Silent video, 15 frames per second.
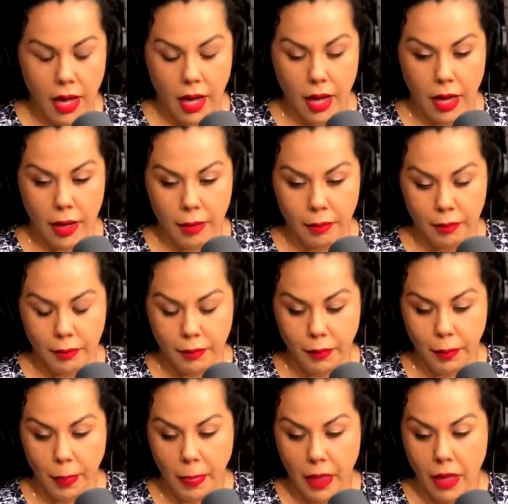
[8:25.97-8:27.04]

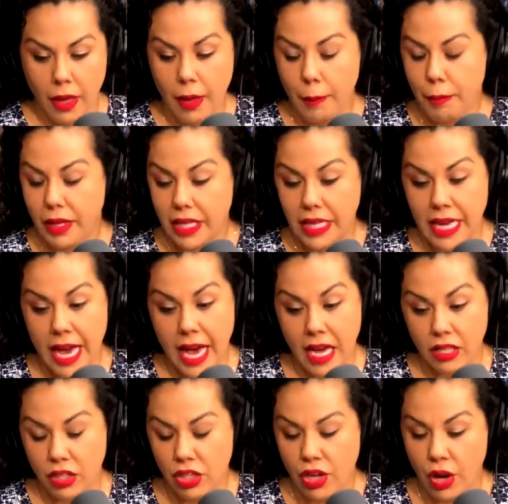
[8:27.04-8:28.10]
But yeah,
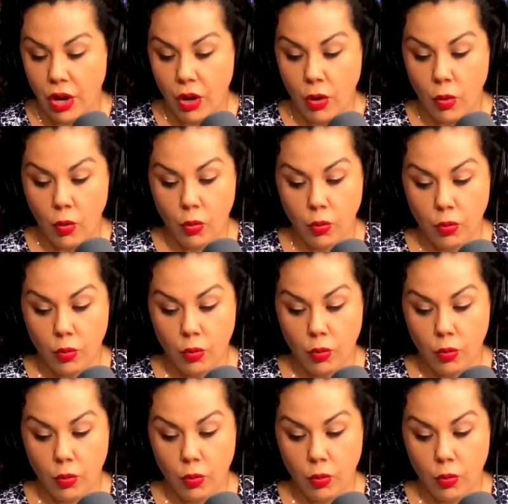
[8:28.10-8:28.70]
so